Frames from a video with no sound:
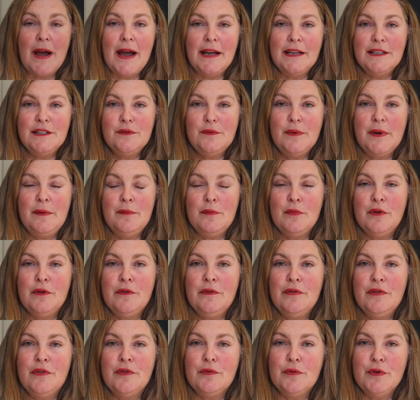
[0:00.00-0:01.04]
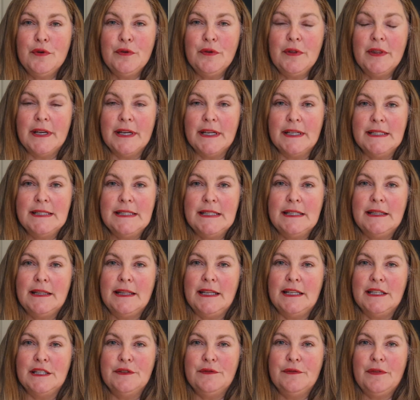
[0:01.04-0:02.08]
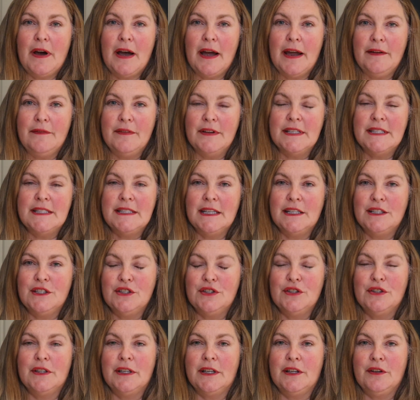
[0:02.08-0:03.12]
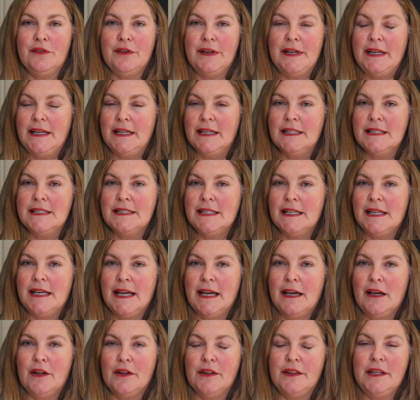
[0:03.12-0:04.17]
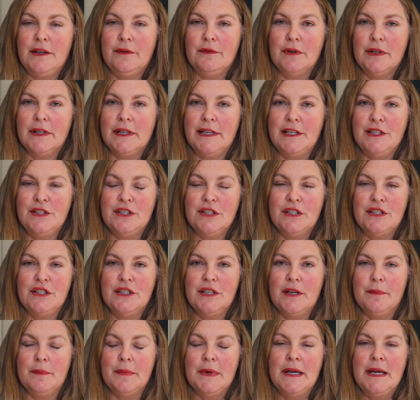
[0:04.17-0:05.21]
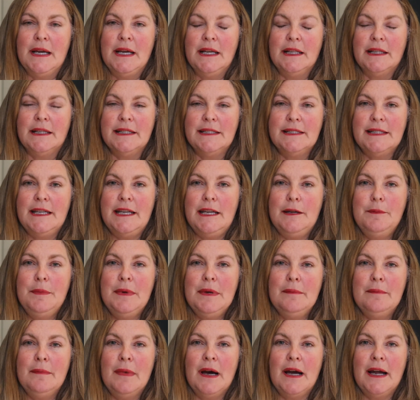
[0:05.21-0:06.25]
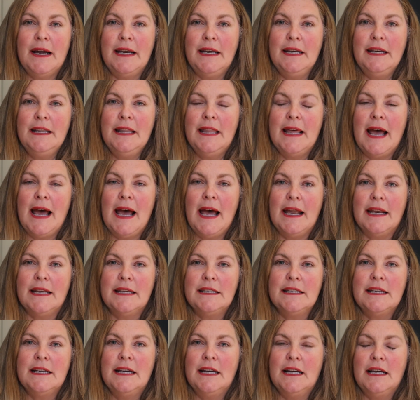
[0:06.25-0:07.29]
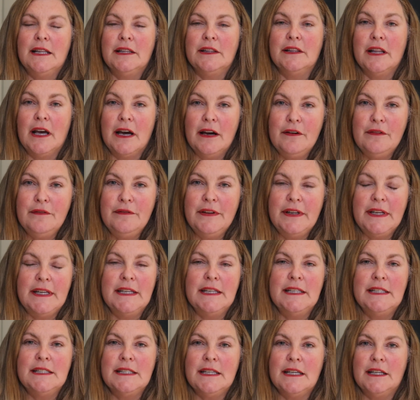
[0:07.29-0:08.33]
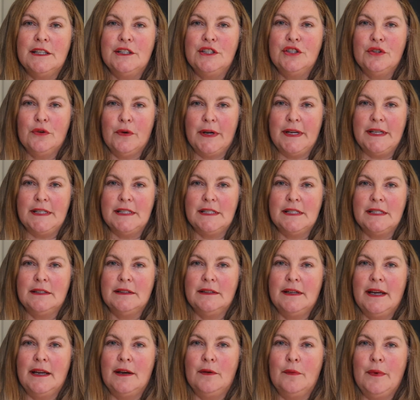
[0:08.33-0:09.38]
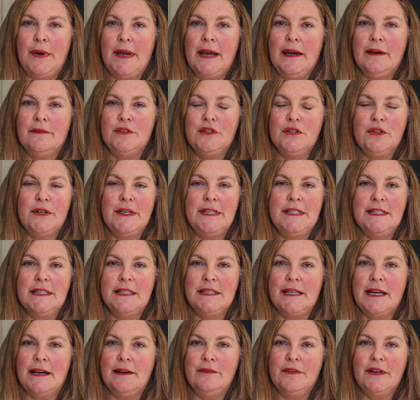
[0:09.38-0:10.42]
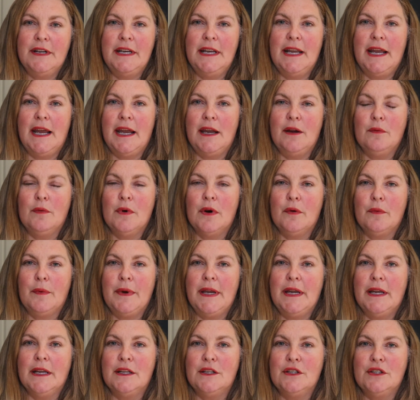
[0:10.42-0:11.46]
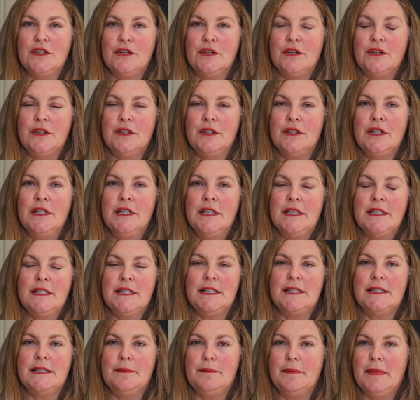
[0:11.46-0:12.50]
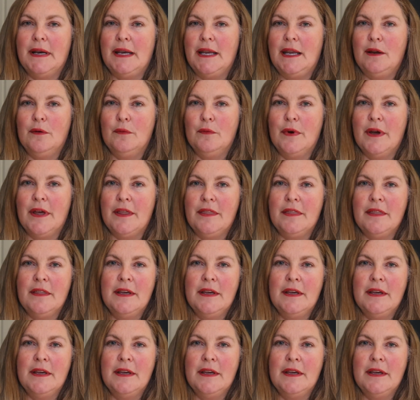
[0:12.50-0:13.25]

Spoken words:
as we move through these 5 essential ingredients in a healthy relationship, let's keep in mind that love is a choice, and we have choices every day where we can turn to somebody with